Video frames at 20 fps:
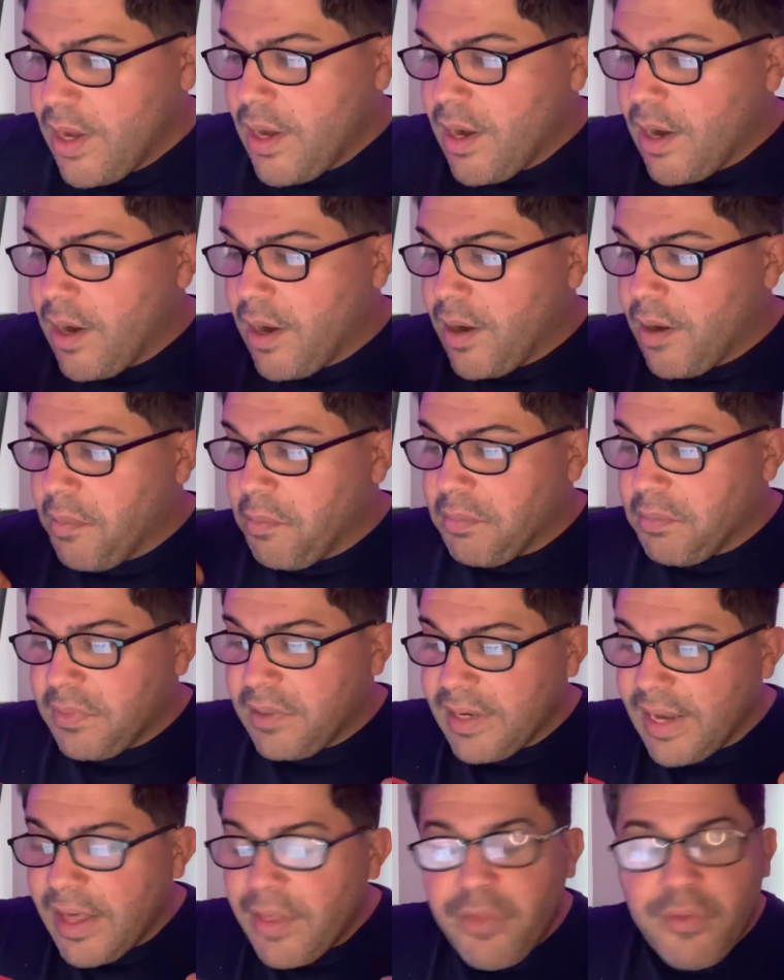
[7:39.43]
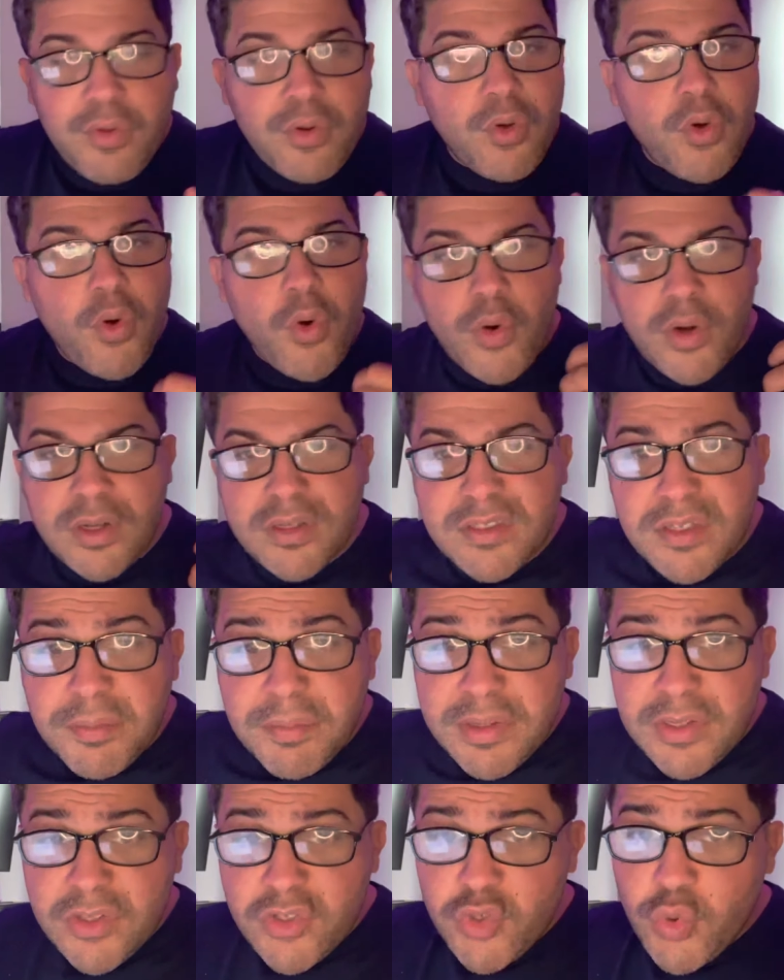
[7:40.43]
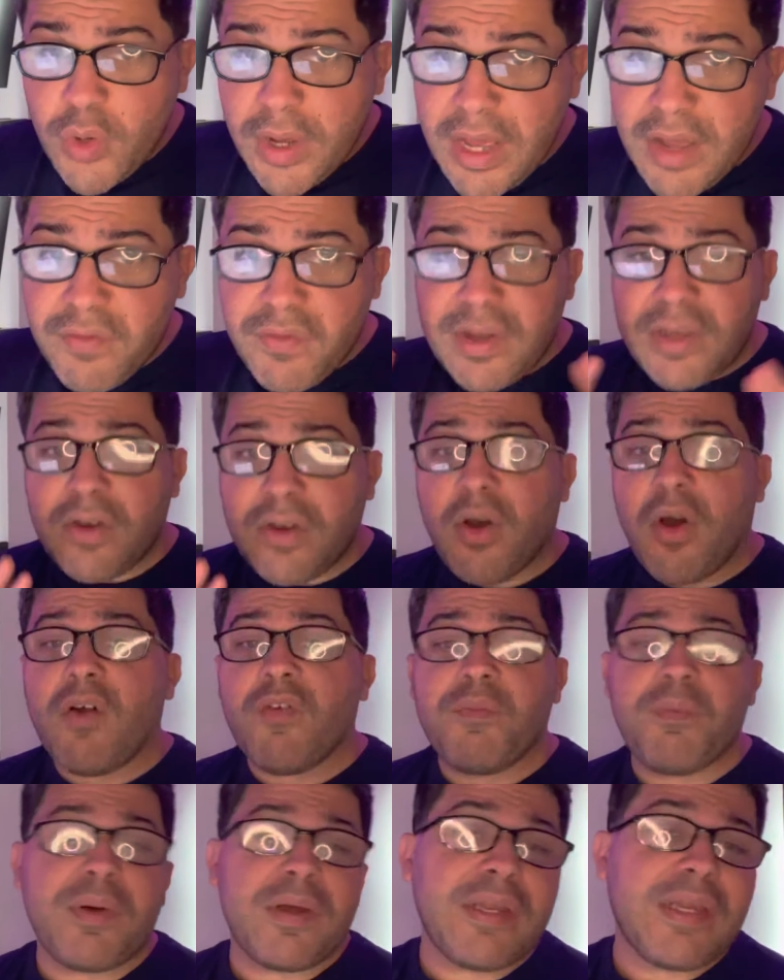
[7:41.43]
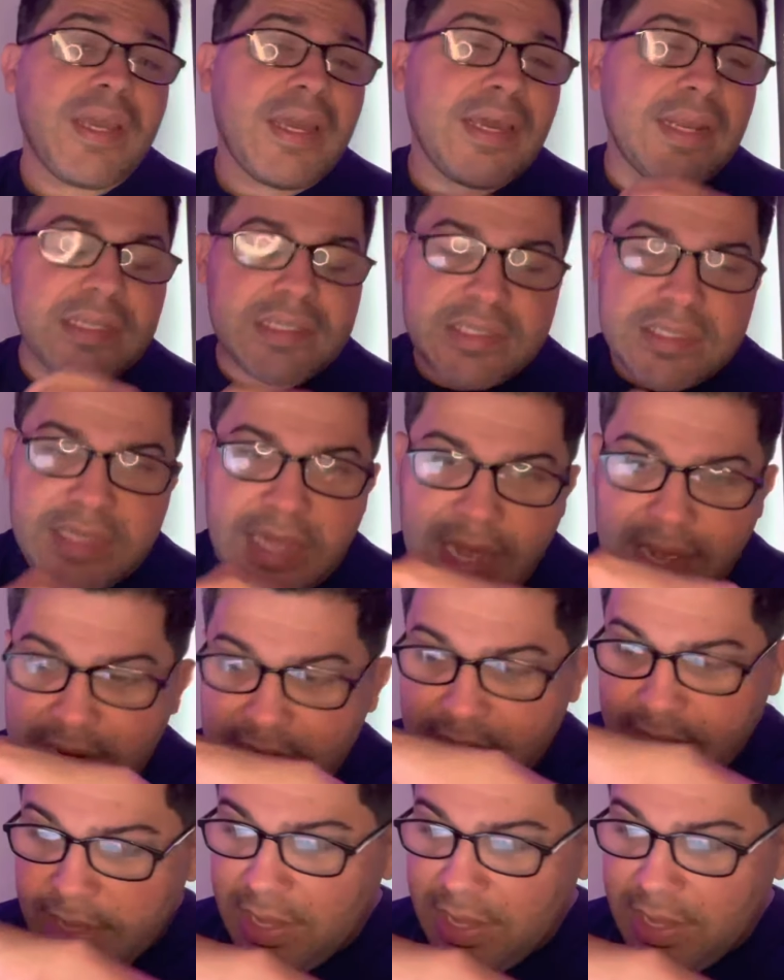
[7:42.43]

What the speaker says: leather accord isn't be too heavy and off-putting, and it's not.